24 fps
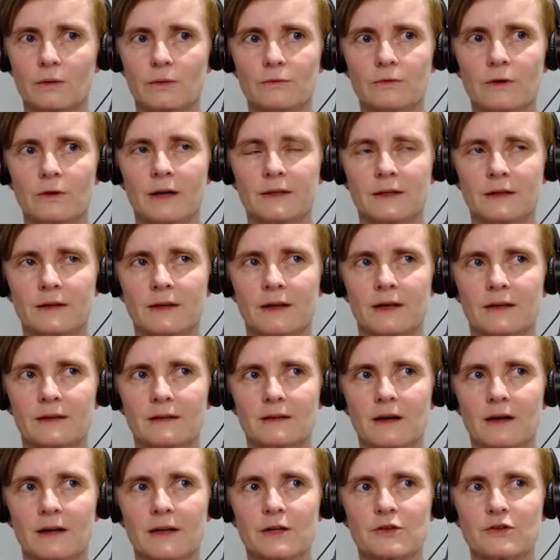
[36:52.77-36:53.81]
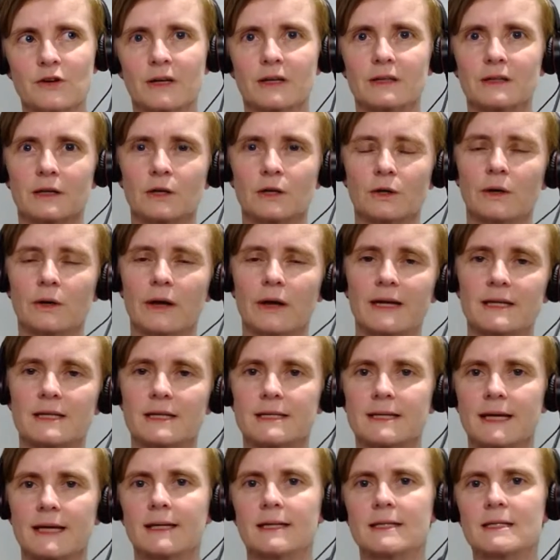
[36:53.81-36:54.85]
rather than kind of drink the Kool-Aid
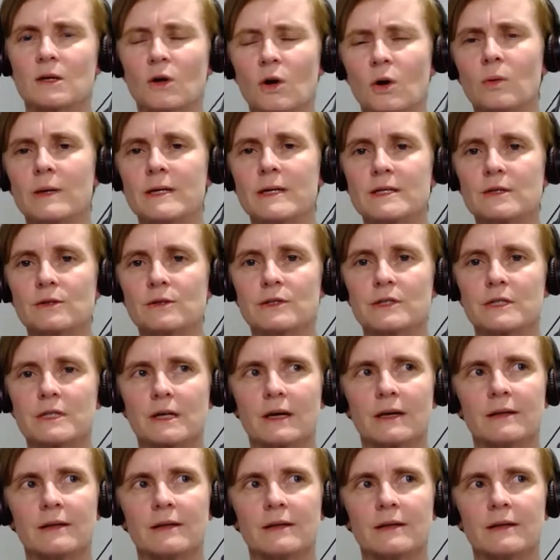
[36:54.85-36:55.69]
and say it's always good.